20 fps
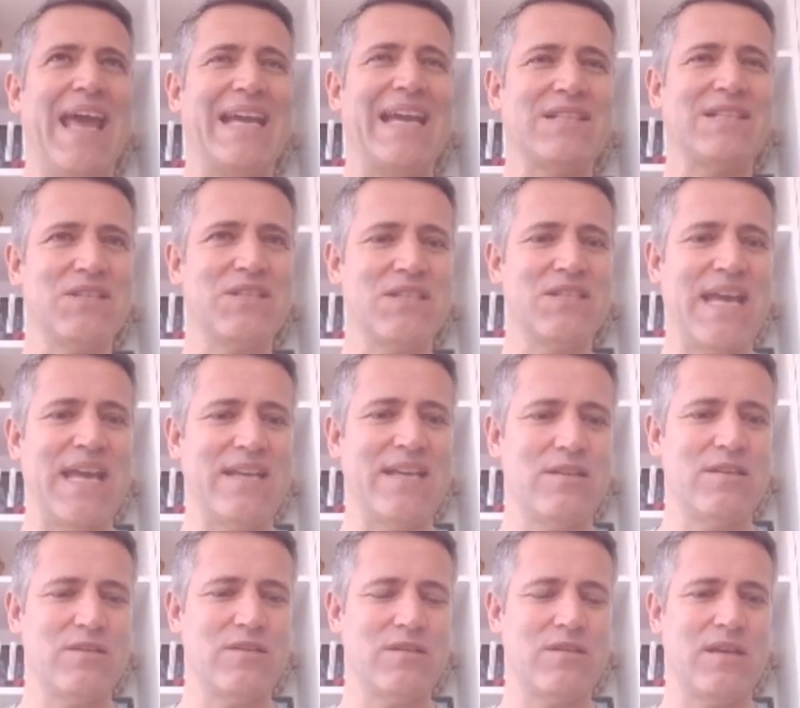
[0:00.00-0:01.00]

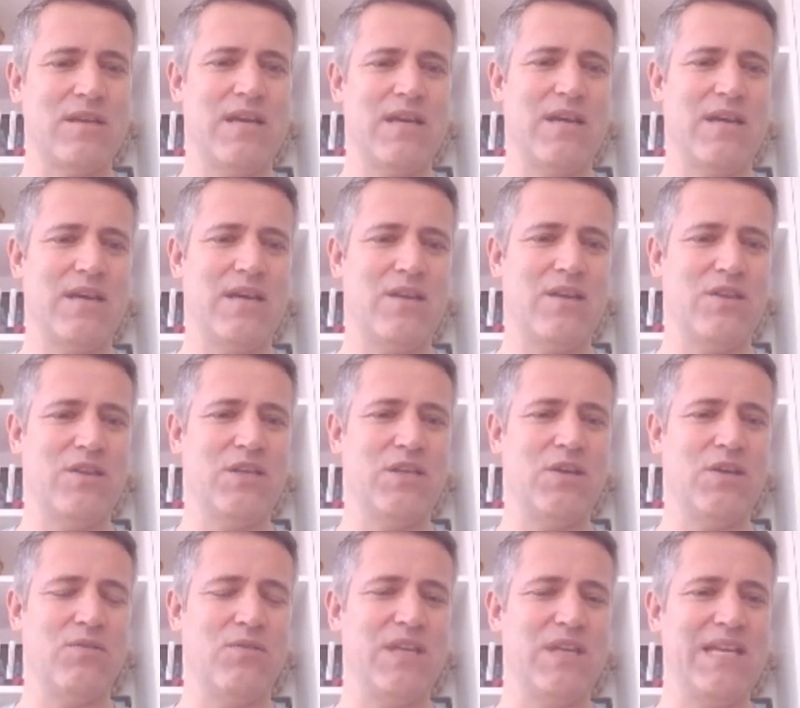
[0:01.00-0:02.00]
extend
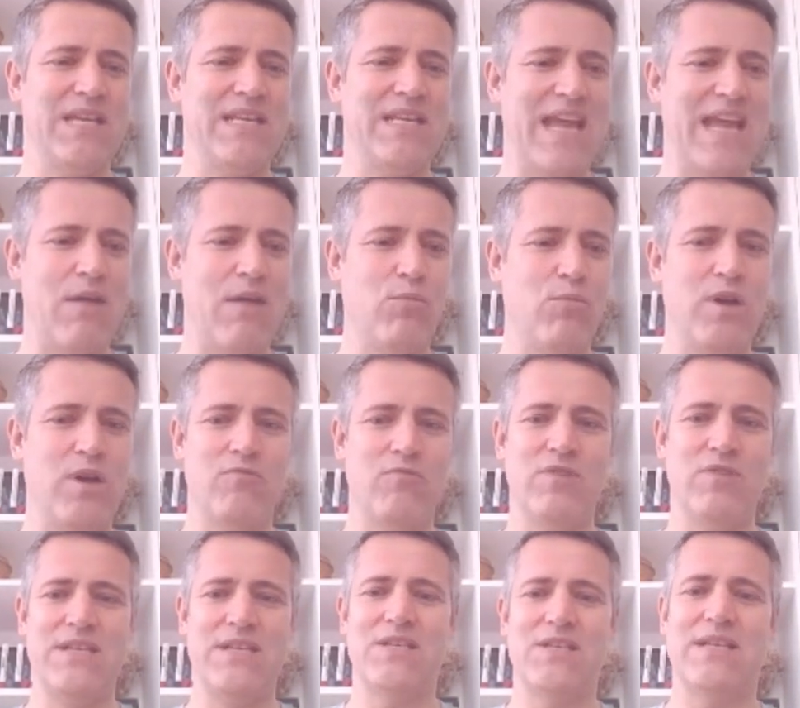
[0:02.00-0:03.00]
the network
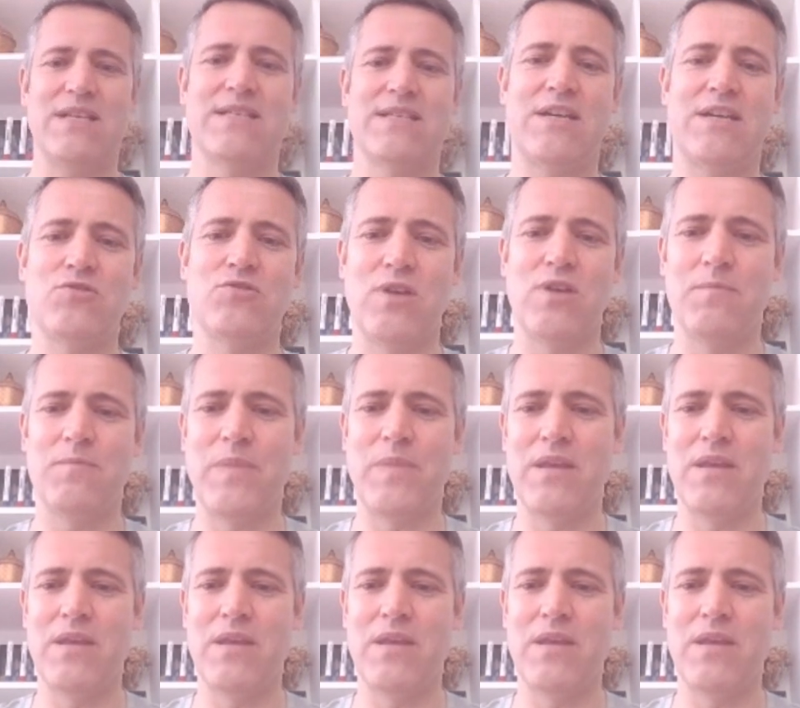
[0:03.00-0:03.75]
reach, etc.